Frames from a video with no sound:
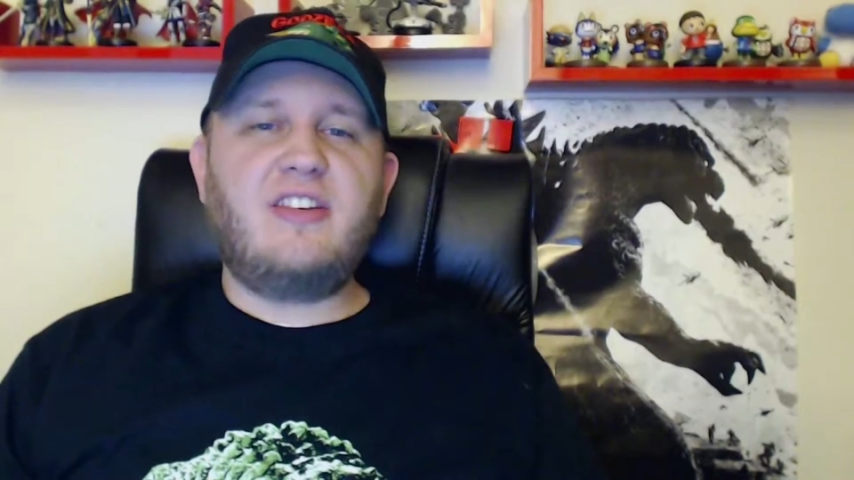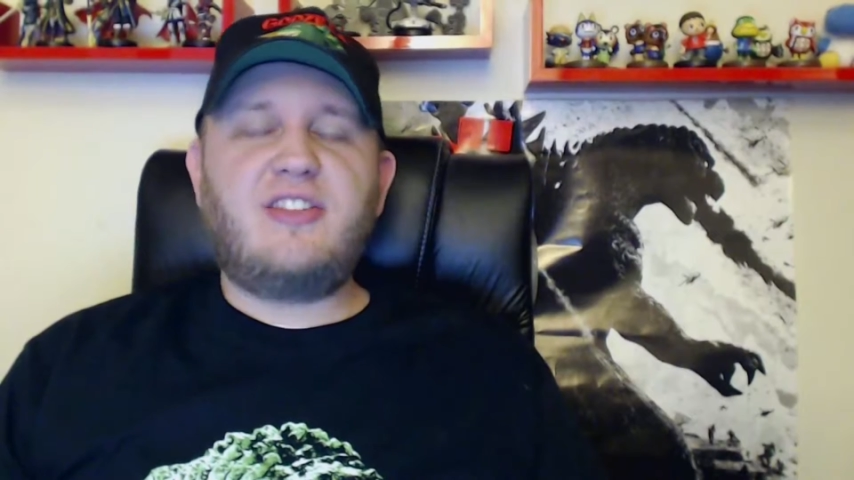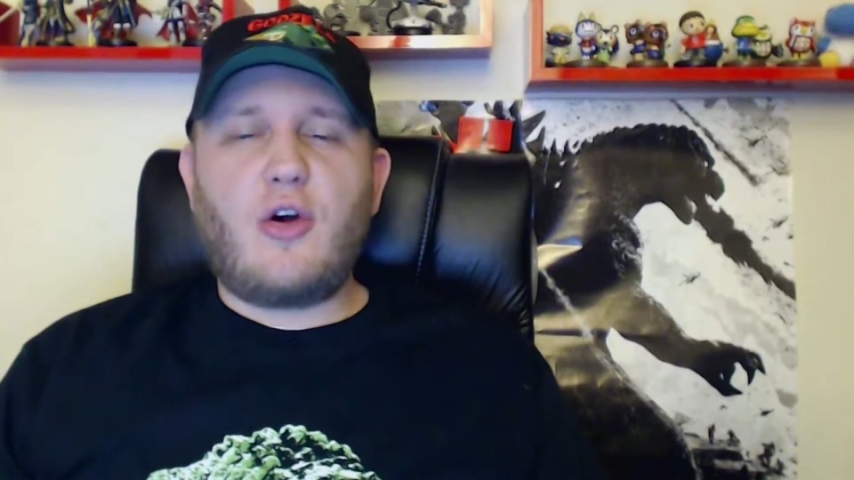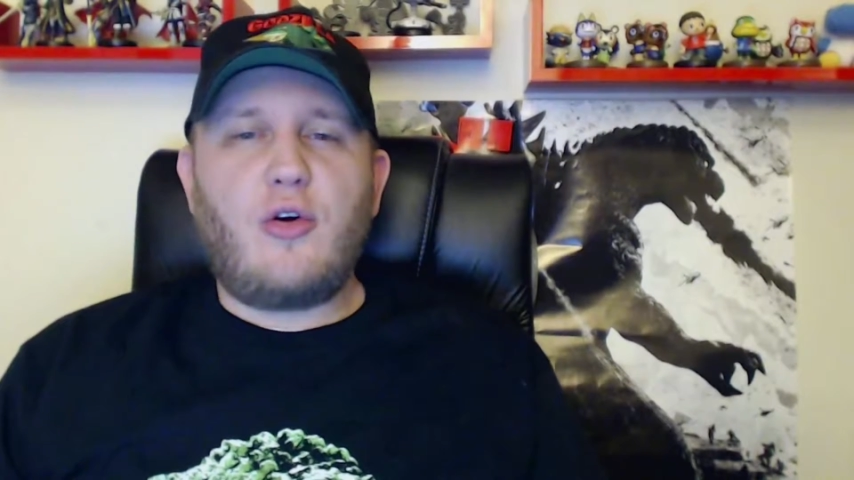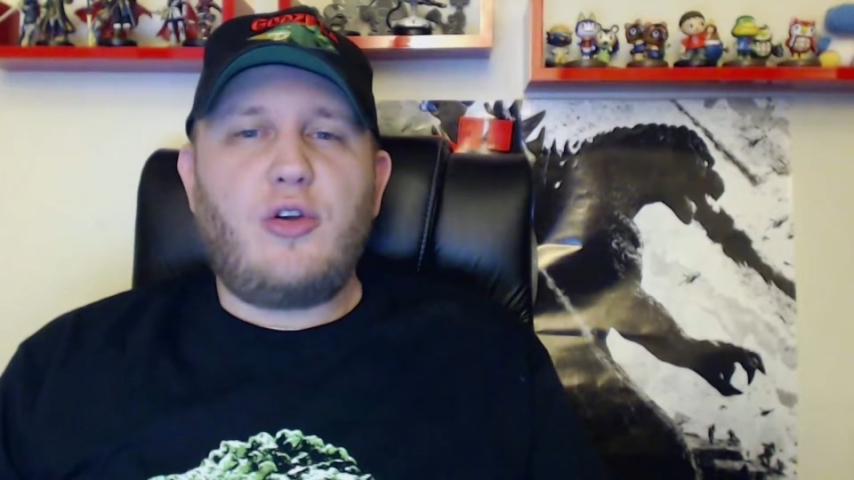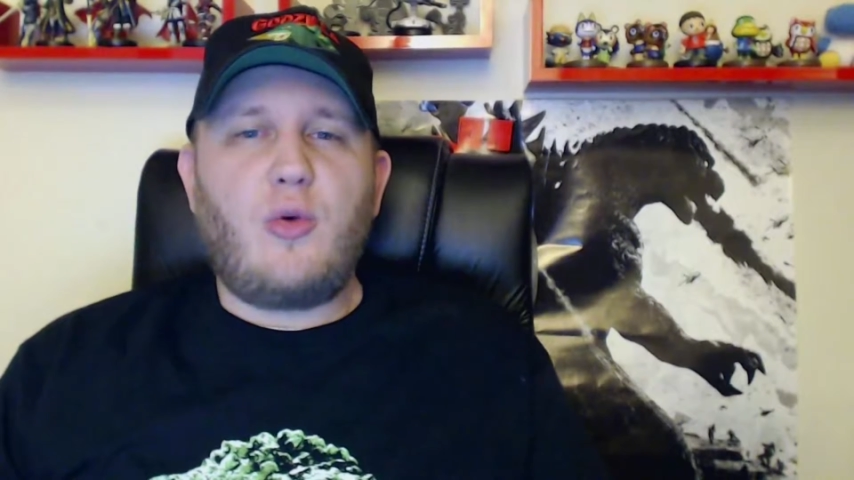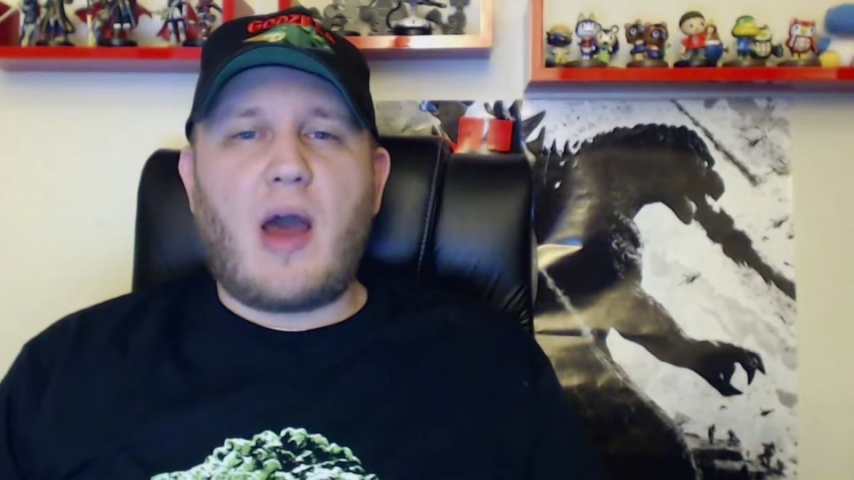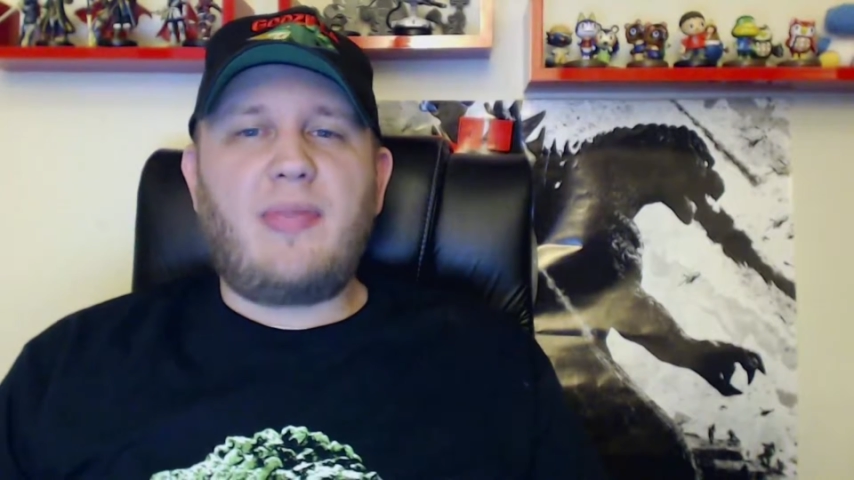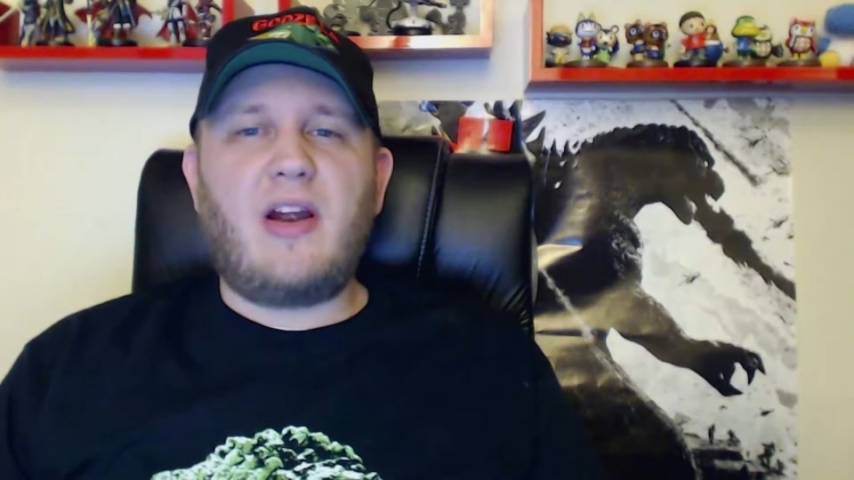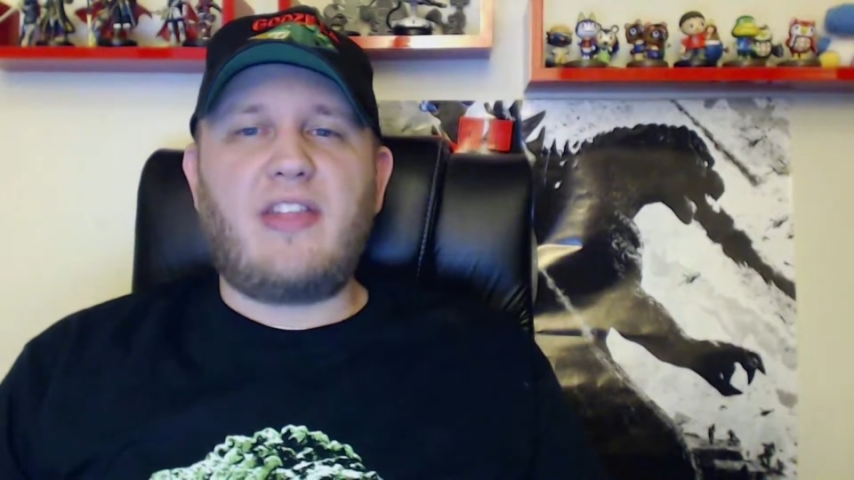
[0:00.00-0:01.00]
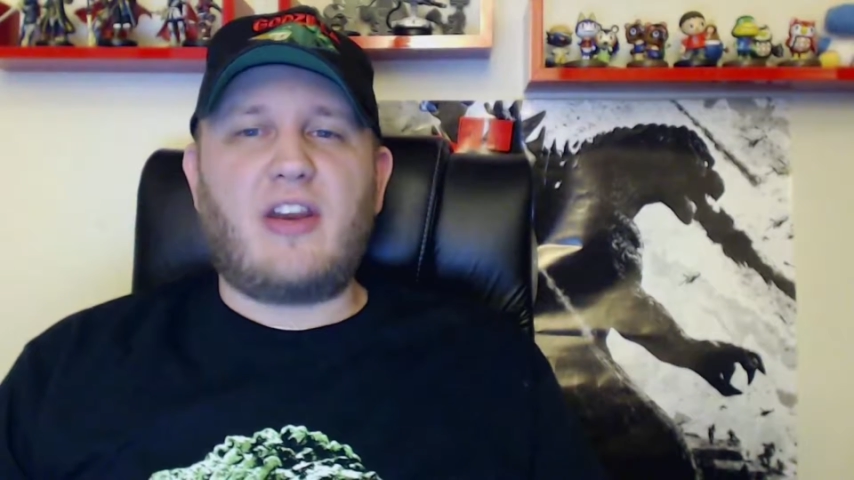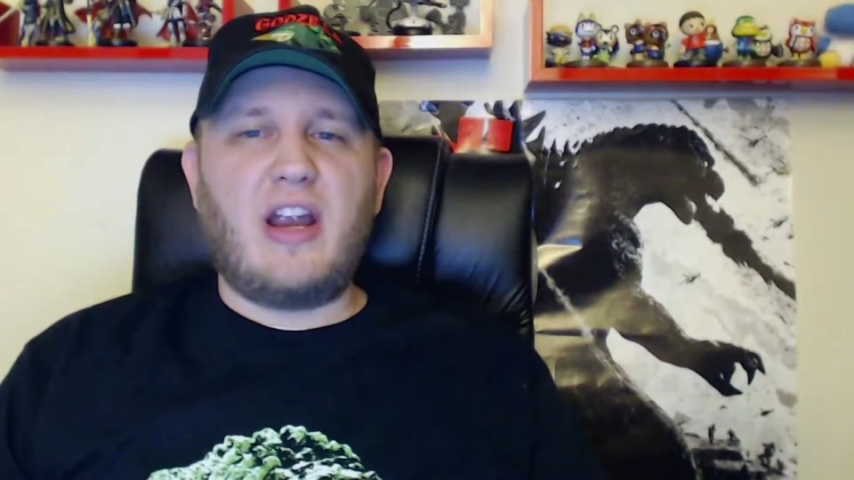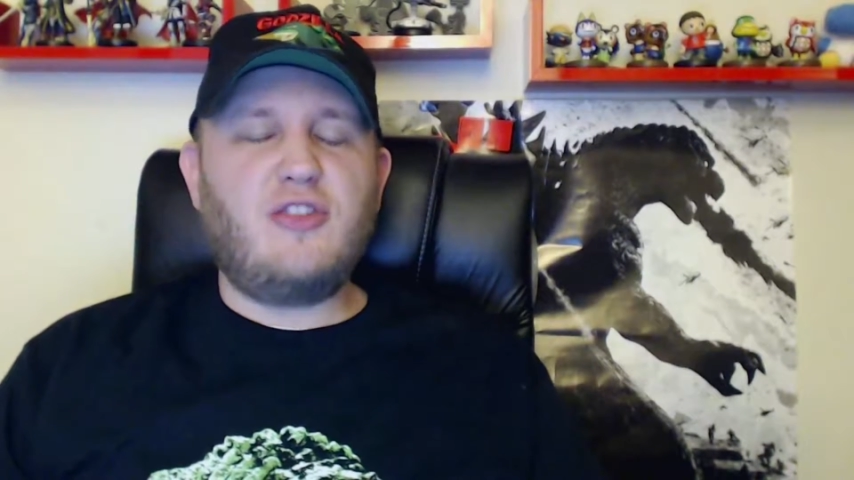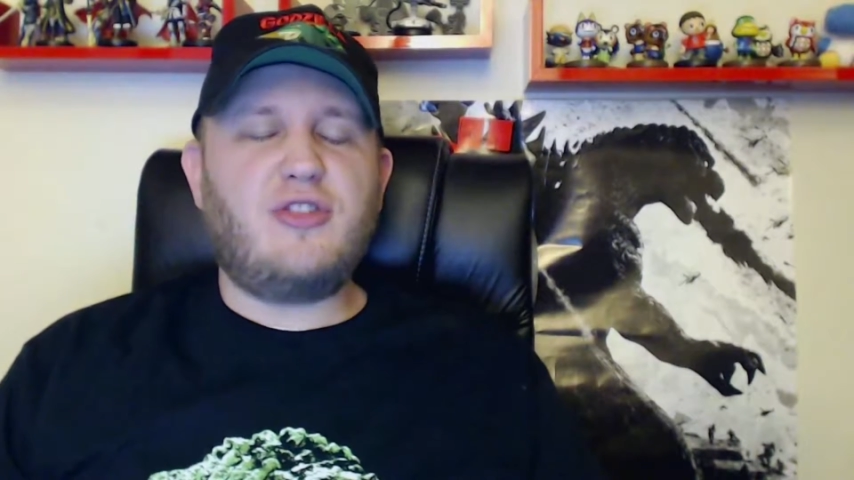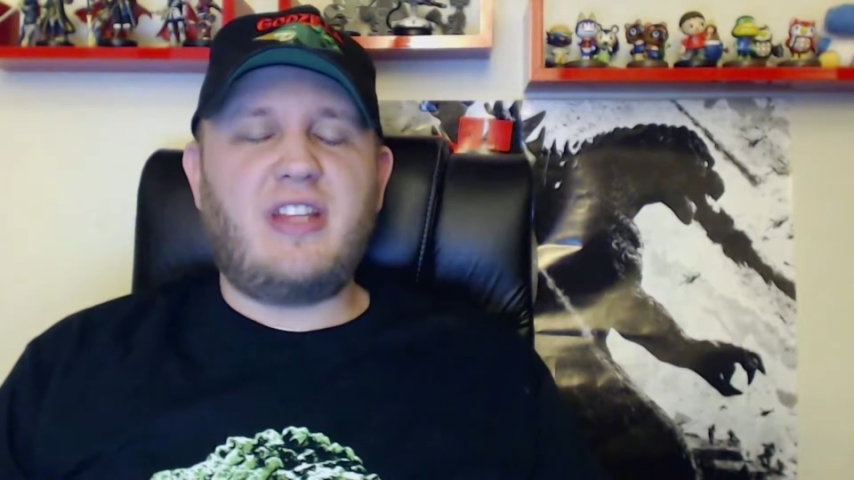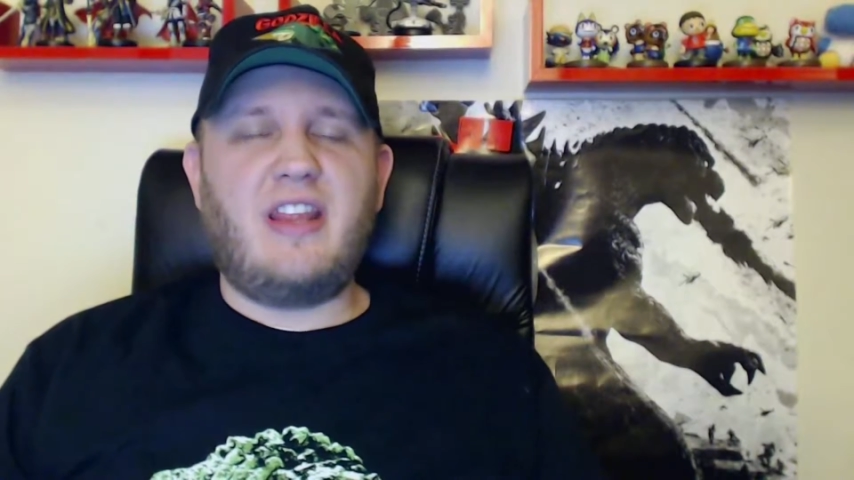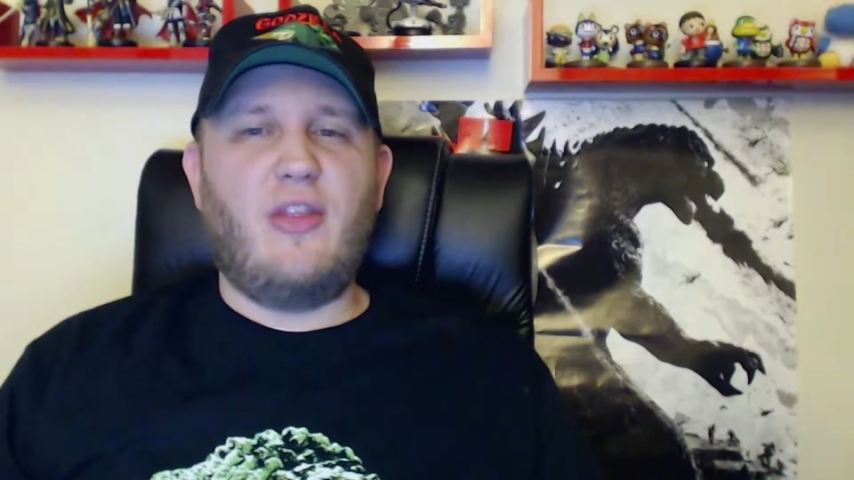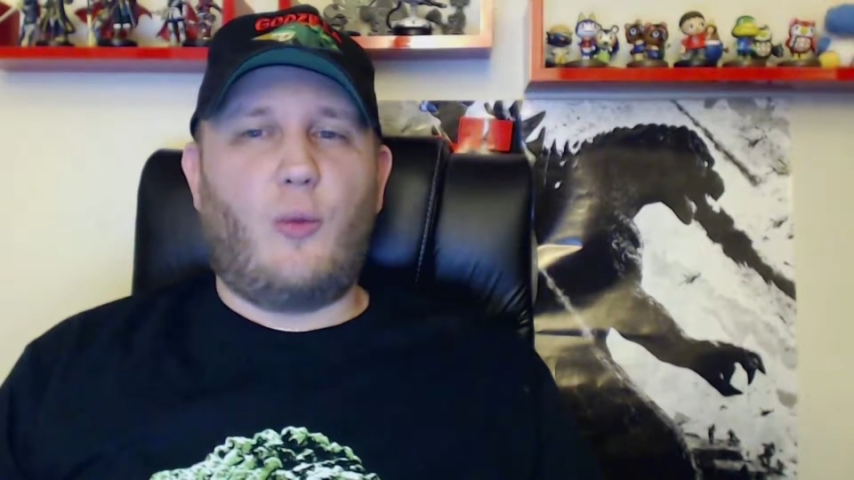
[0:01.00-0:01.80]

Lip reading: so of you out there that are interested in